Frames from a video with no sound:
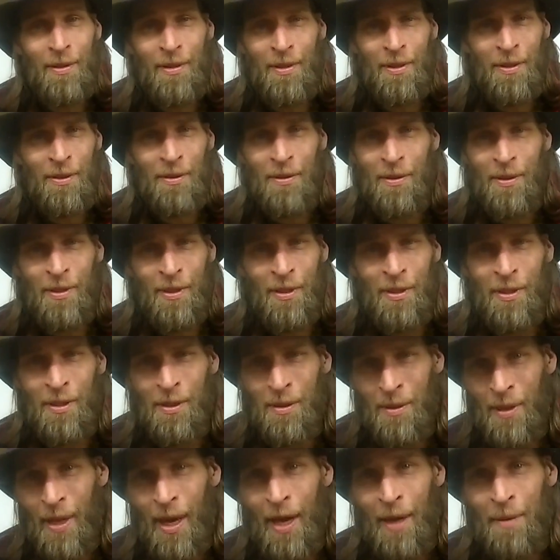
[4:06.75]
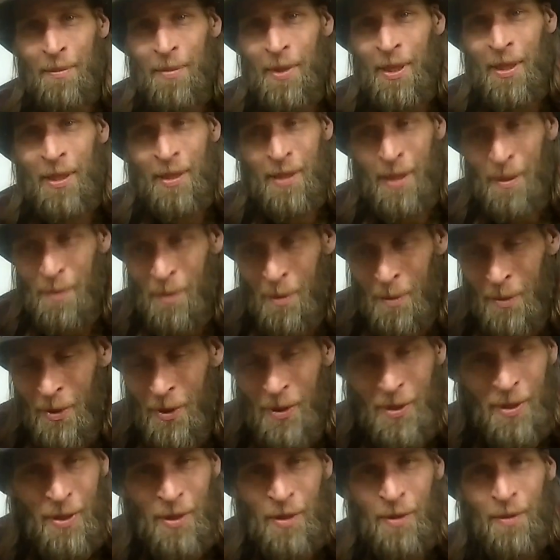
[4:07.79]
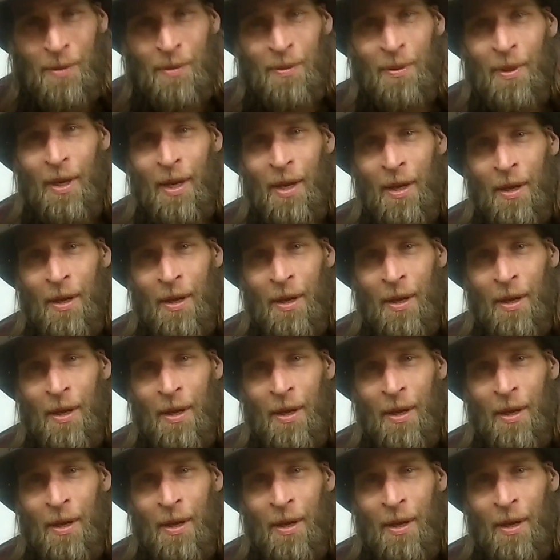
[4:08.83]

to do that, because I'm a person who,